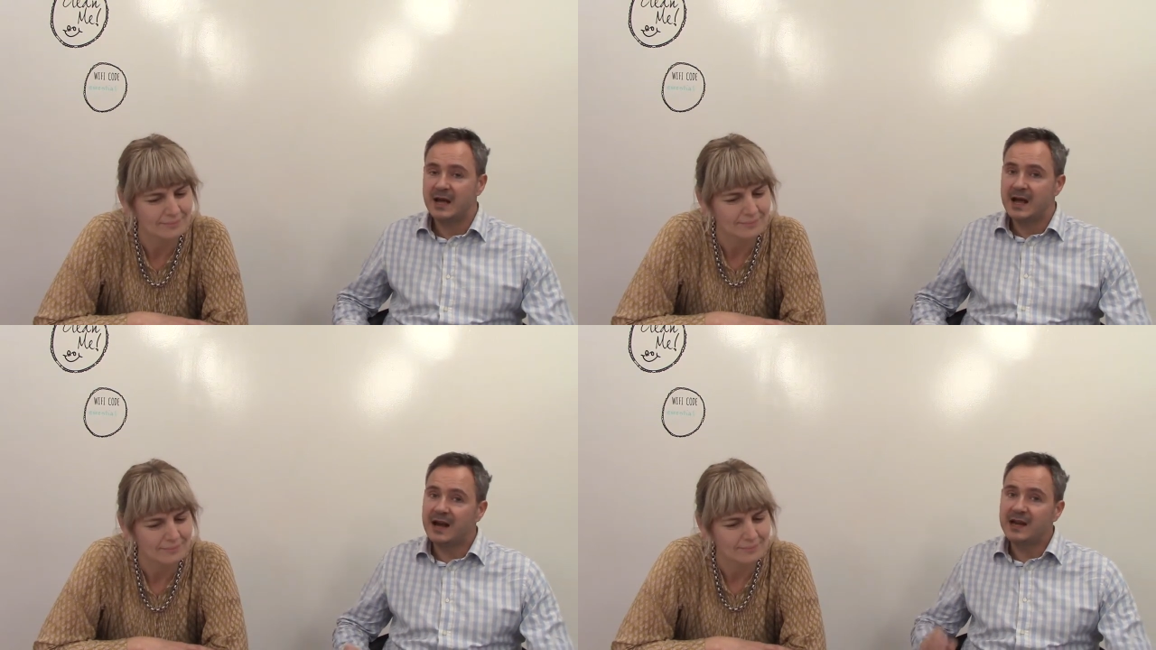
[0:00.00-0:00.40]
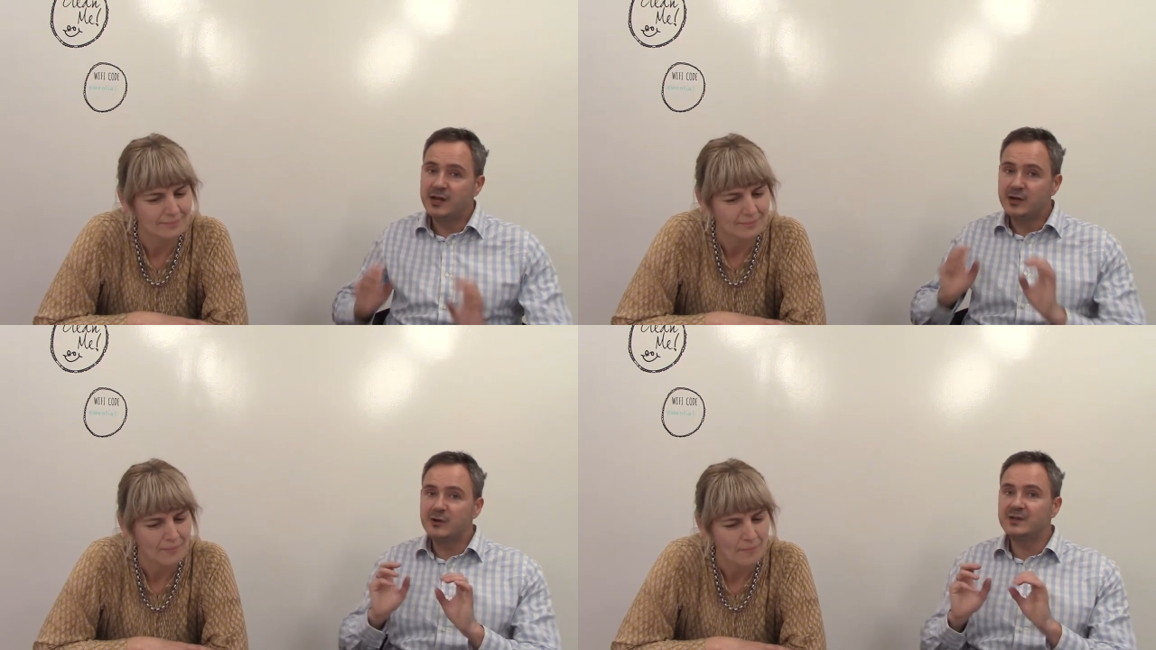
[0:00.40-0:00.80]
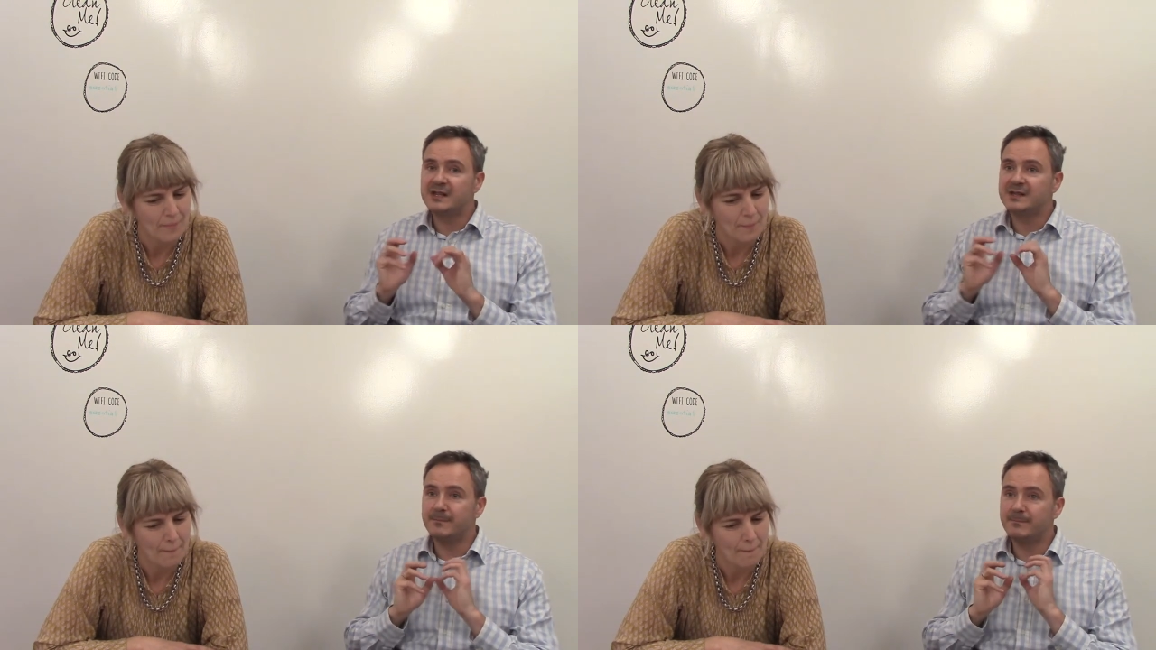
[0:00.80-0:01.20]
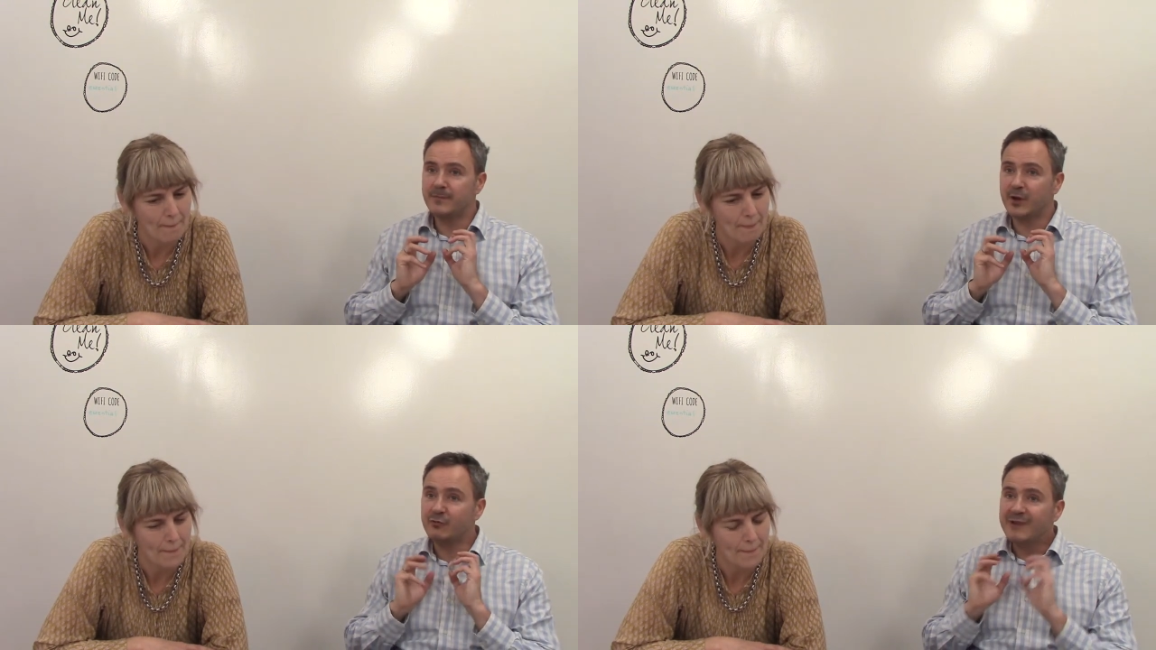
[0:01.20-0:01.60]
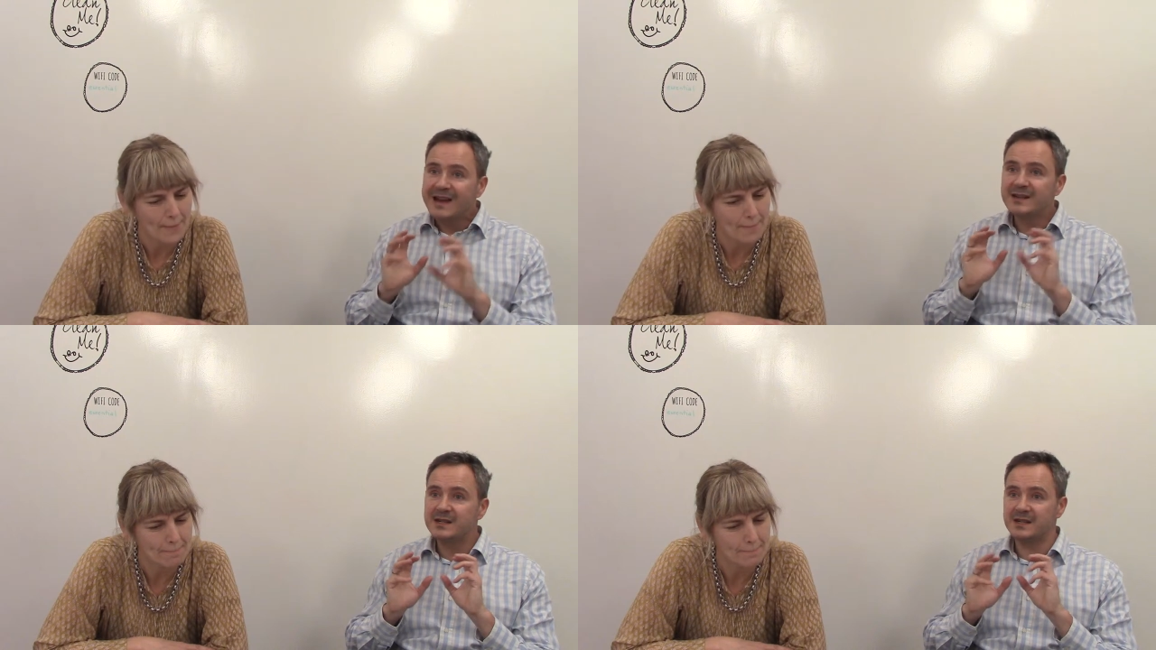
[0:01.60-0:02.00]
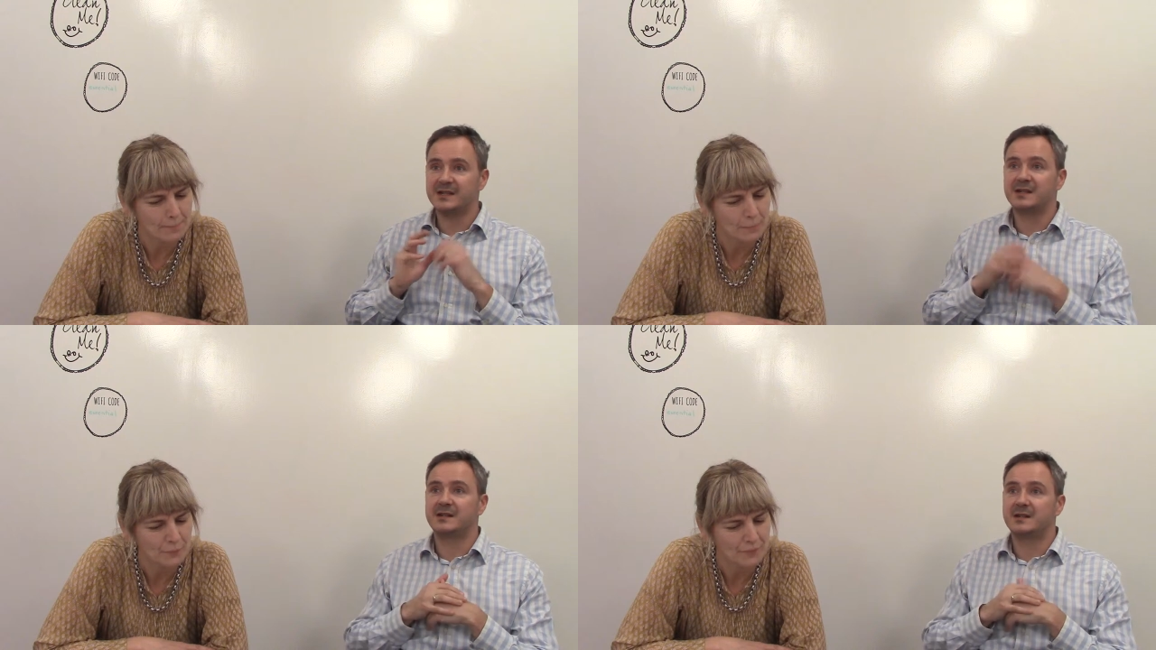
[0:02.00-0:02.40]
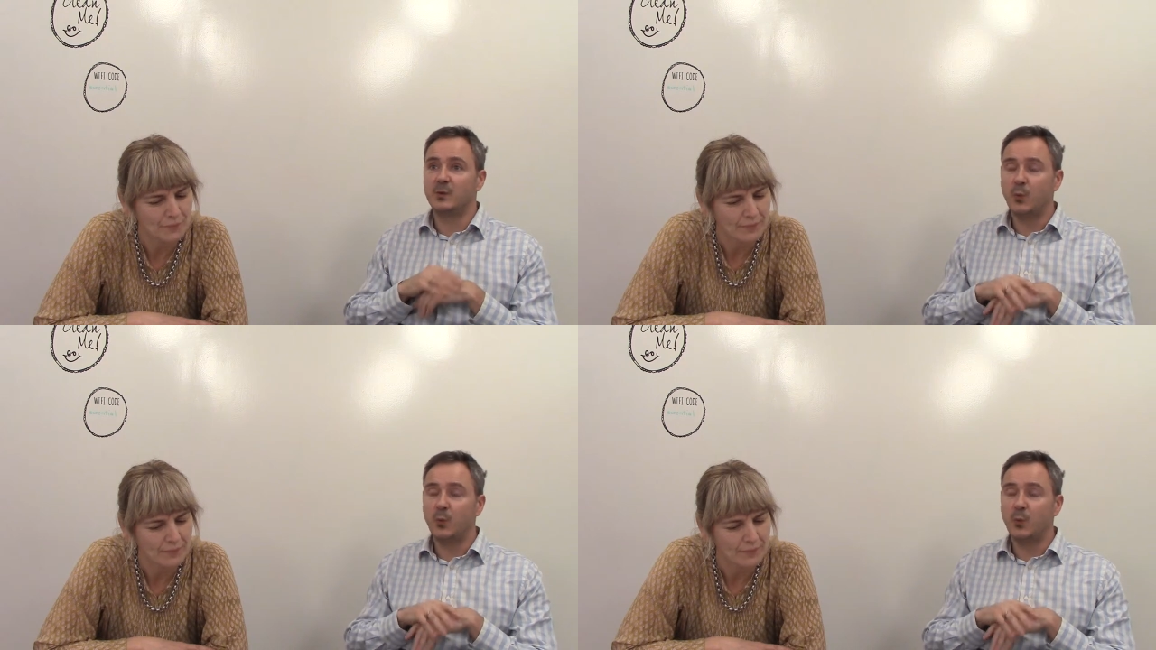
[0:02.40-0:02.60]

Speaker 1: and he uses the, the grandest uh,